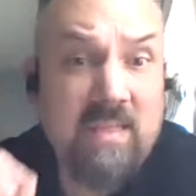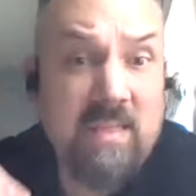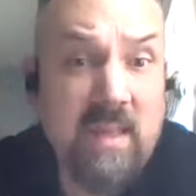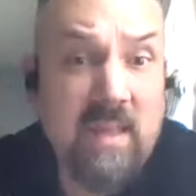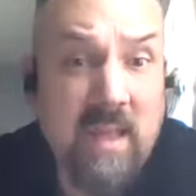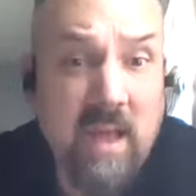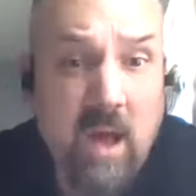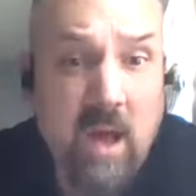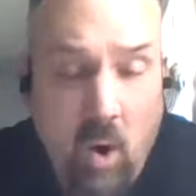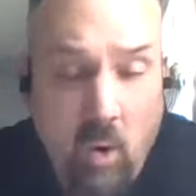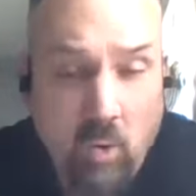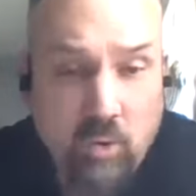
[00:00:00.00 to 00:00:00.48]
in
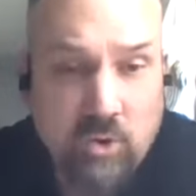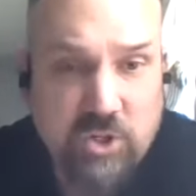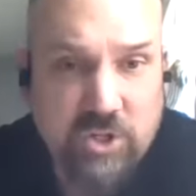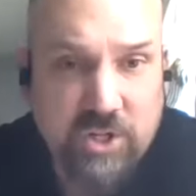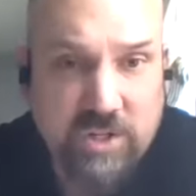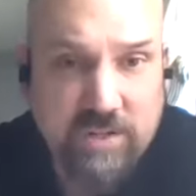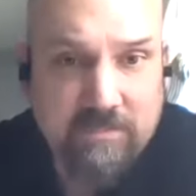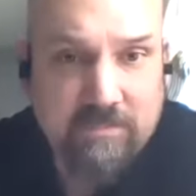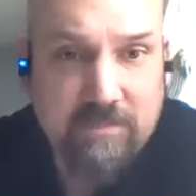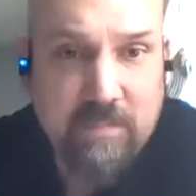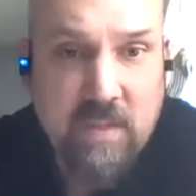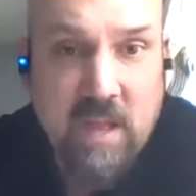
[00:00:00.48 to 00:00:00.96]
the
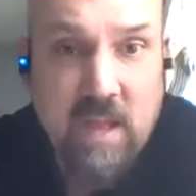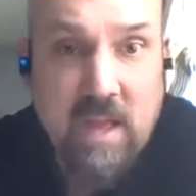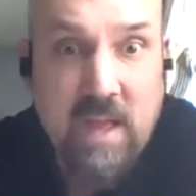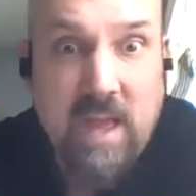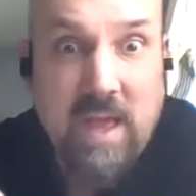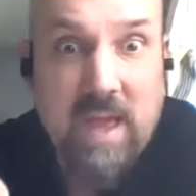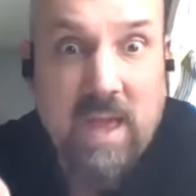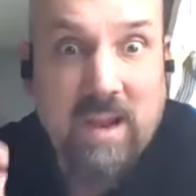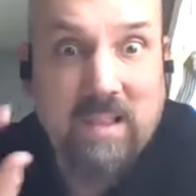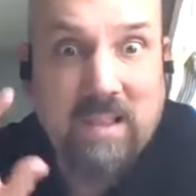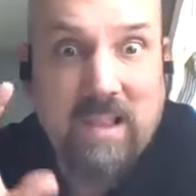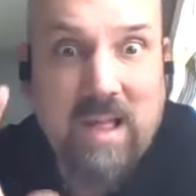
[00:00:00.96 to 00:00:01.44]
ocean,
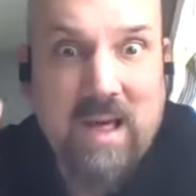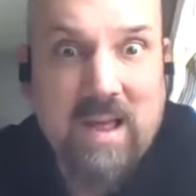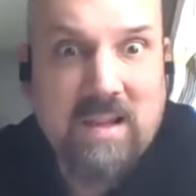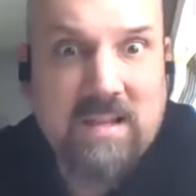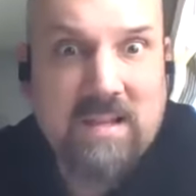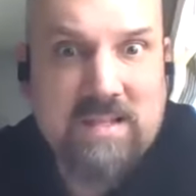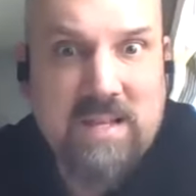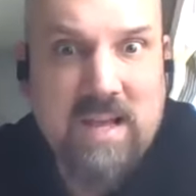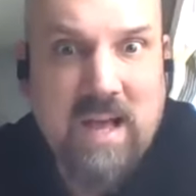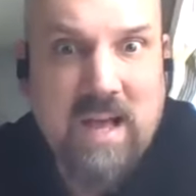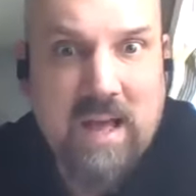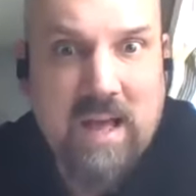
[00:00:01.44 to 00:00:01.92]
and a lot
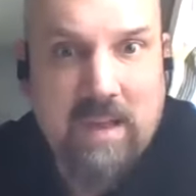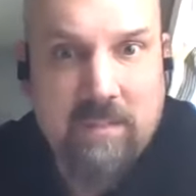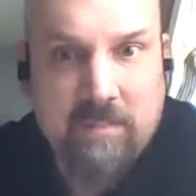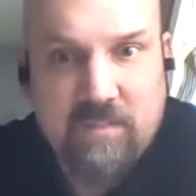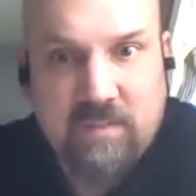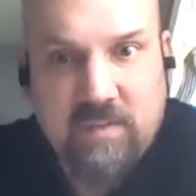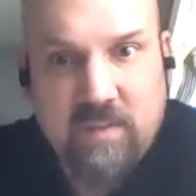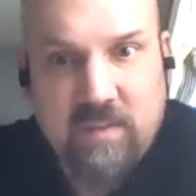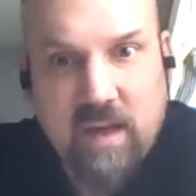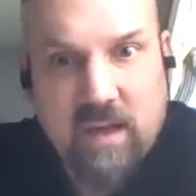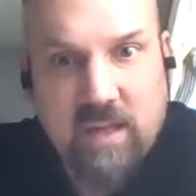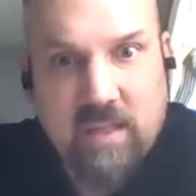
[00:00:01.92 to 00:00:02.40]
of
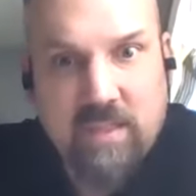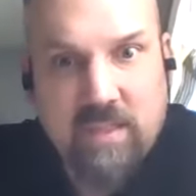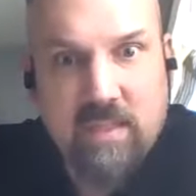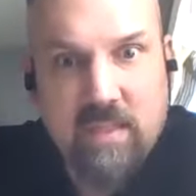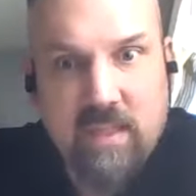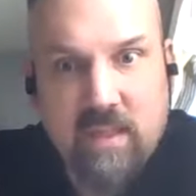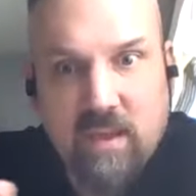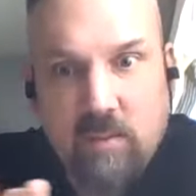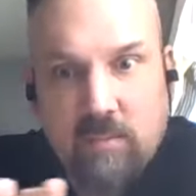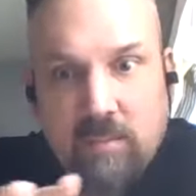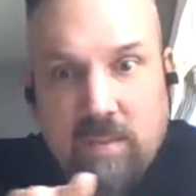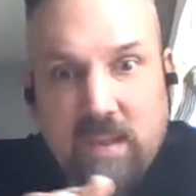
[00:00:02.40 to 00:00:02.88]
times
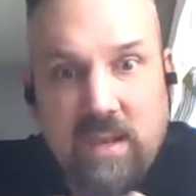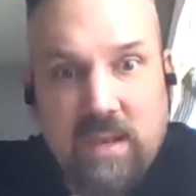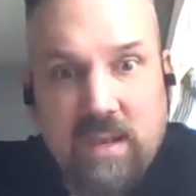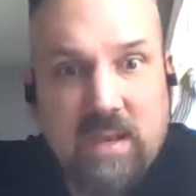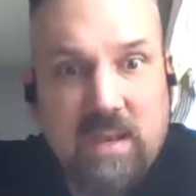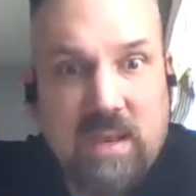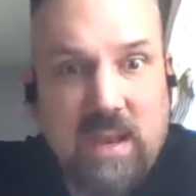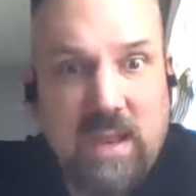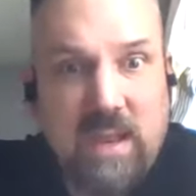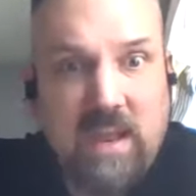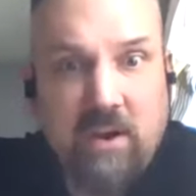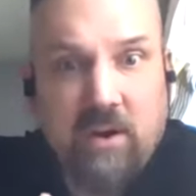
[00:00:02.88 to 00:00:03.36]
it'll be
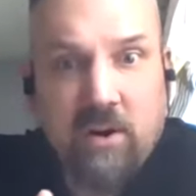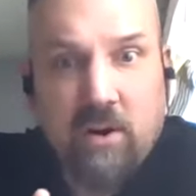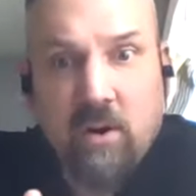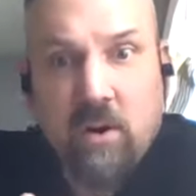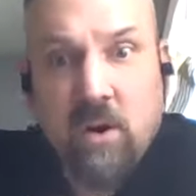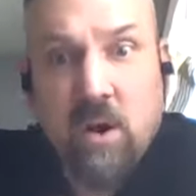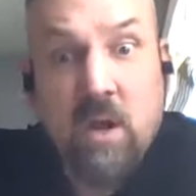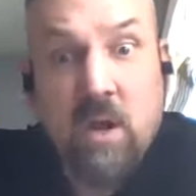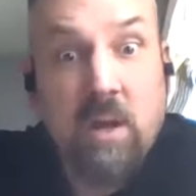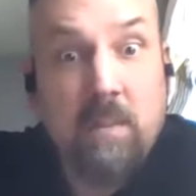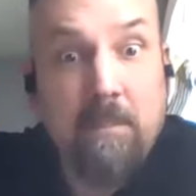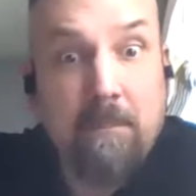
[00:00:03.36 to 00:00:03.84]

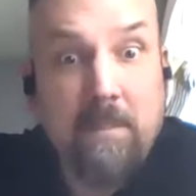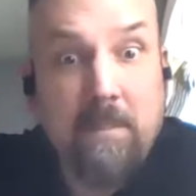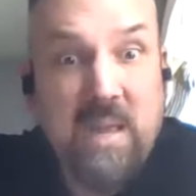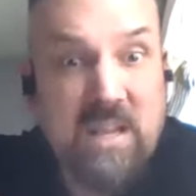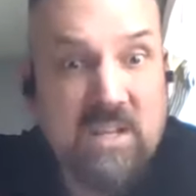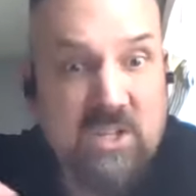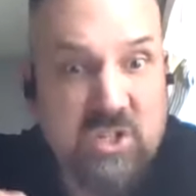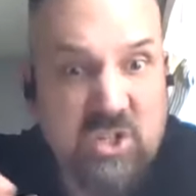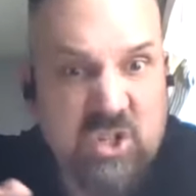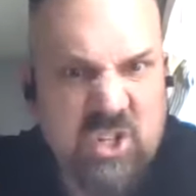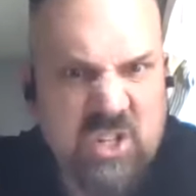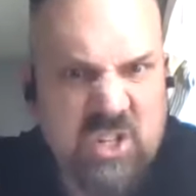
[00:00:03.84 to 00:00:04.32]
near
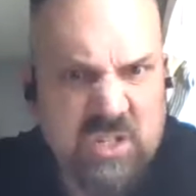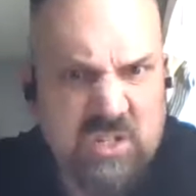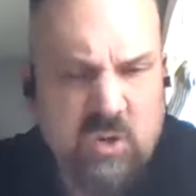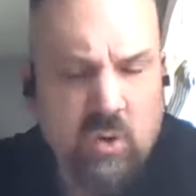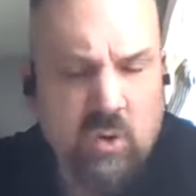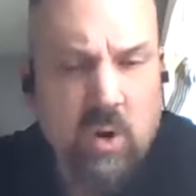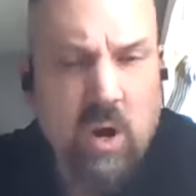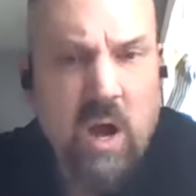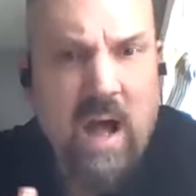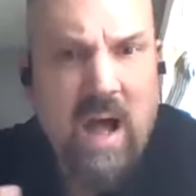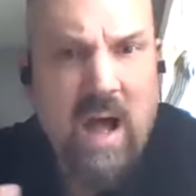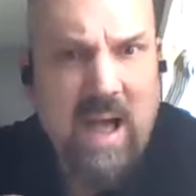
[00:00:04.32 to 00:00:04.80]
beaches
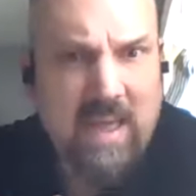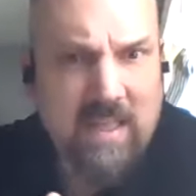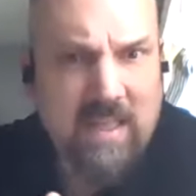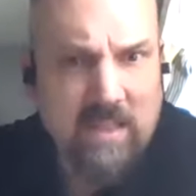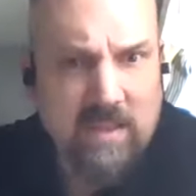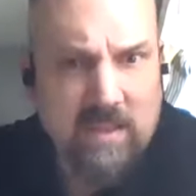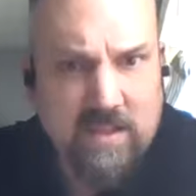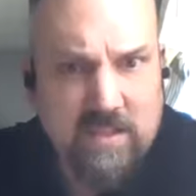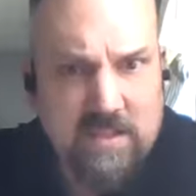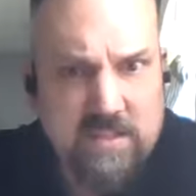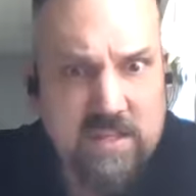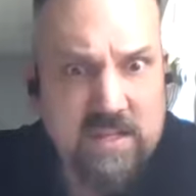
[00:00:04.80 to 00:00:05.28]
or
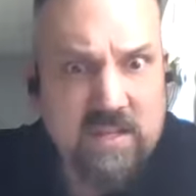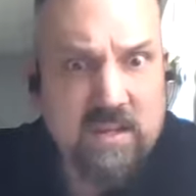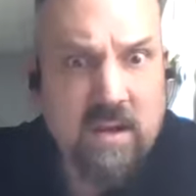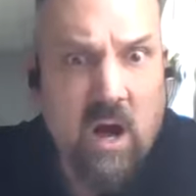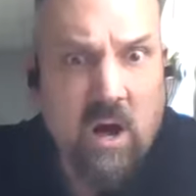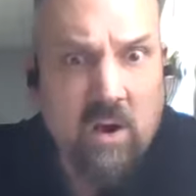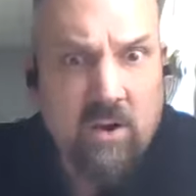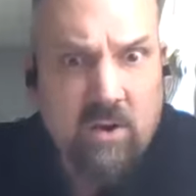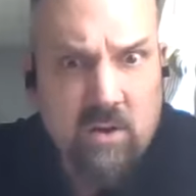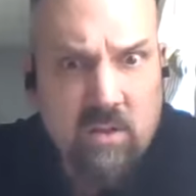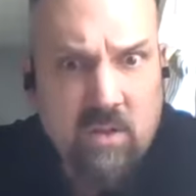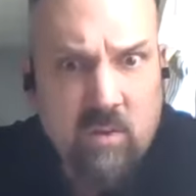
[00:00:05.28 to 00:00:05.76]
islands
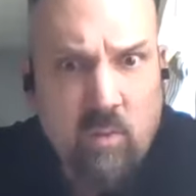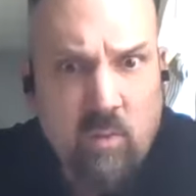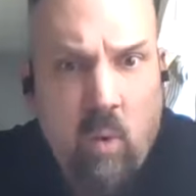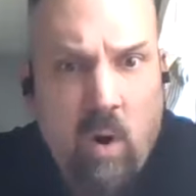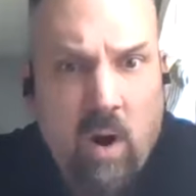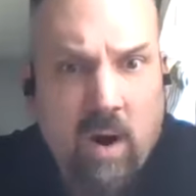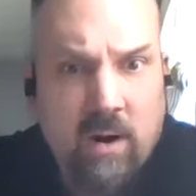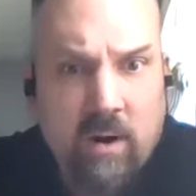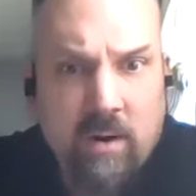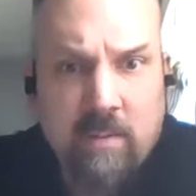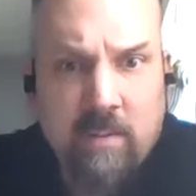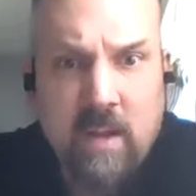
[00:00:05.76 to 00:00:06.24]
under the
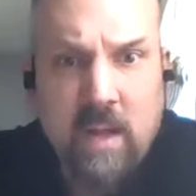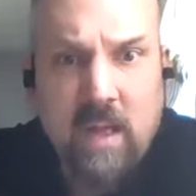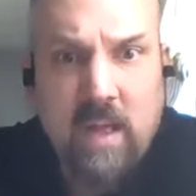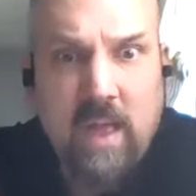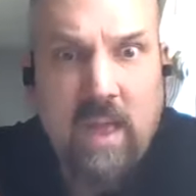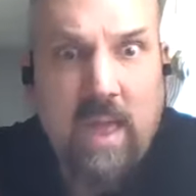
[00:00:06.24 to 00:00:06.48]
water,